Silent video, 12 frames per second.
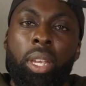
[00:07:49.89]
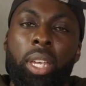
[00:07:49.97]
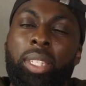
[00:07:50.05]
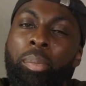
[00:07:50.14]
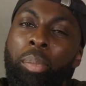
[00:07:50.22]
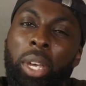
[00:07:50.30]

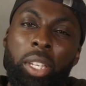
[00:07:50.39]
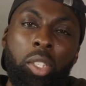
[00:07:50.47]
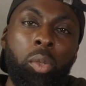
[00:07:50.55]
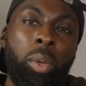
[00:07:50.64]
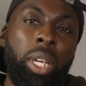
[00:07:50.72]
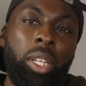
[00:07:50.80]
It's a
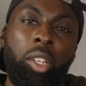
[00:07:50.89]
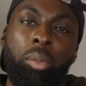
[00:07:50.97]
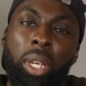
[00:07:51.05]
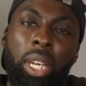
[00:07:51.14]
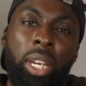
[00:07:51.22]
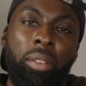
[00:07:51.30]
bittersweet new
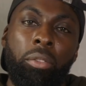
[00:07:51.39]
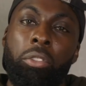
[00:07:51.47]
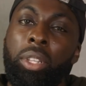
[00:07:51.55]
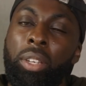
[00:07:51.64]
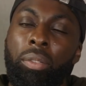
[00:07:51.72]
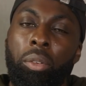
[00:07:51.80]
beginning
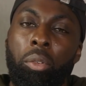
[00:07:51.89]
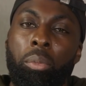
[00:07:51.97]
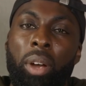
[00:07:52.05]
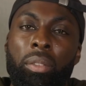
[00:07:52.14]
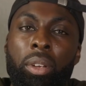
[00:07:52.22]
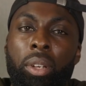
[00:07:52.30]
for a difficult
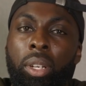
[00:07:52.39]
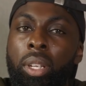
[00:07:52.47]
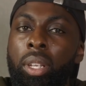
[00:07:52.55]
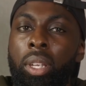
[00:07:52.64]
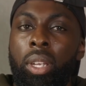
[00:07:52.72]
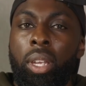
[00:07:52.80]
brotherhood,
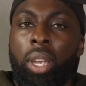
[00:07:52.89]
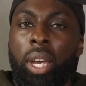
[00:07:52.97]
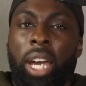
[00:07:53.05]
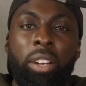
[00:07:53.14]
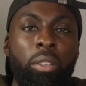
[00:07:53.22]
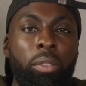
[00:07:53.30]

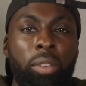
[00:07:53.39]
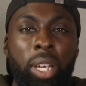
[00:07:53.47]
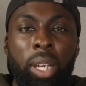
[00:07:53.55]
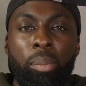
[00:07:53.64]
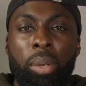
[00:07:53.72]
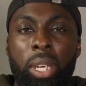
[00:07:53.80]
and a
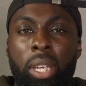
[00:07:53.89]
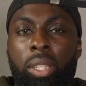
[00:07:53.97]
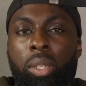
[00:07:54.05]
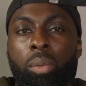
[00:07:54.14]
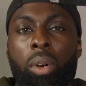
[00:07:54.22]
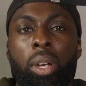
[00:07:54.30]
revealing peek
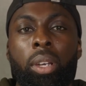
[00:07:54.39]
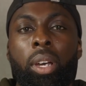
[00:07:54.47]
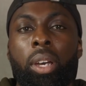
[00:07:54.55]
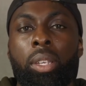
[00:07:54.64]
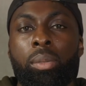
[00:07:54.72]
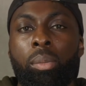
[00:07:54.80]
into what
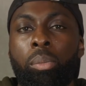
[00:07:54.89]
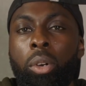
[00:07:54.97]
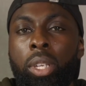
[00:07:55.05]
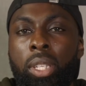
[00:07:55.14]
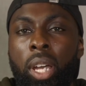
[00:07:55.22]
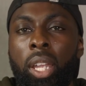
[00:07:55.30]
occurs when
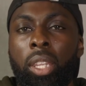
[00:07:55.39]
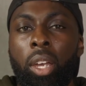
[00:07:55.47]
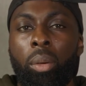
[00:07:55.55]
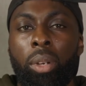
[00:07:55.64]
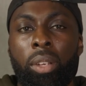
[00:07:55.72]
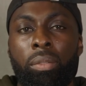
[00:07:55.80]
boys are
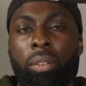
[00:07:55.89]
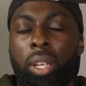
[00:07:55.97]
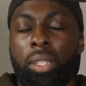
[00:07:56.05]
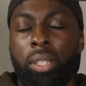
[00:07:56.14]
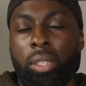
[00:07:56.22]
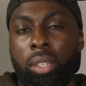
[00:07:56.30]
unknowingly
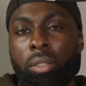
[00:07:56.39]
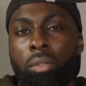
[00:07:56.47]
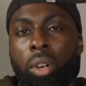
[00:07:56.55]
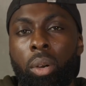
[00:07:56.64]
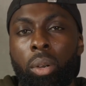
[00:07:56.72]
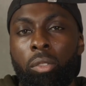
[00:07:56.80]
thrust into the
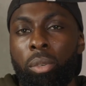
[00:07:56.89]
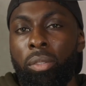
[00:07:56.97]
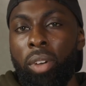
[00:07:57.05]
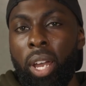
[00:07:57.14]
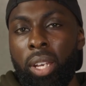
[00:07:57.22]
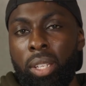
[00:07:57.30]
role of
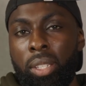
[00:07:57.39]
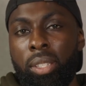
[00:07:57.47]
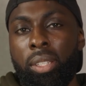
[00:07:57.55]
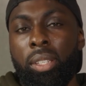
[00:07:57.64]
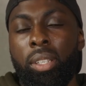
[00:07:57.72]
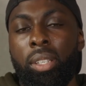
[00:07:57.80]
providers.